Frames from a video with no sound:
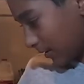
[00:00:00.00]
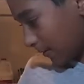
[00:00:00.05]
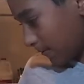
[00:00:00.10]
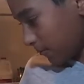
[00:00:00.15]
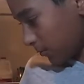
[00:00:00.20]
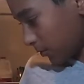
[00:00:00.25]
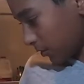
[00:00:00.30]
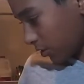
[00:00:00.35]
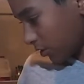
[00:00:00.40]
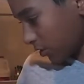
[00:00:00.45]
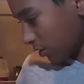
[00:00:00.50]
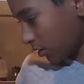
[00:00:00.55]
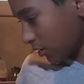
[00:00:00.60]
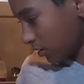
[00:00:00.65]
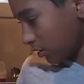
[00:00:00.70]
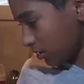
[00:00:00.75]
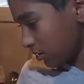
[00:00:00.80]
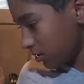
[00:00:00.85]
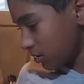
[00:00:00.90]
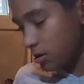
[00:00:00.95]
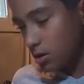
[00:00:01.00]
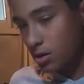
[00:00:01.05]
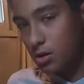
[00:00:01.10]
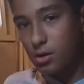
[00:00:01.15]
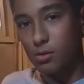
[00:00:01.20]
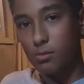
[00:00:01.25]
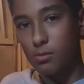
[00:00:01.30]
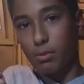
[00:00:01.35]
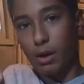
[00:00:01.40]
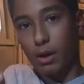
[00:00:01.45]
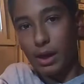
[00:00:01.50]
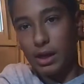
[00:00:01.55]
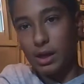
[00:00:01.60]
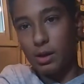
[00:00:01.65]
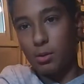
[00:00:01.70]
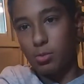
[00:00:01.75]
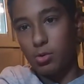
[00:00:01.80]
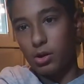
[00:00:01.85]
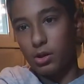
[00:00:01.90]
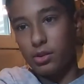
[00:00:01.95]
out by
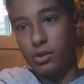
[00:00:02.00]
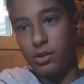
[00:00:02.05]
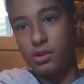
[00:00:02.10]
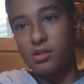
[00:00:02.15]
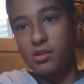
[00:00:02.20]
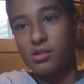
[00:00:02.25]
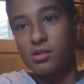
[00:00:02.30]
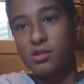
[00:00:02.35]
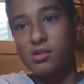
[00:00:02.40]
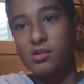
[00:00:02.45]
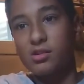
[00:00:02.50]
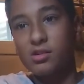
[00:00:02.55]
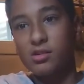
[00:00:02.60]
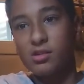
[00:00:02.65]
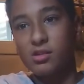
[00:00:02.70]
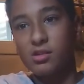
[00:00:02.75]
hammering this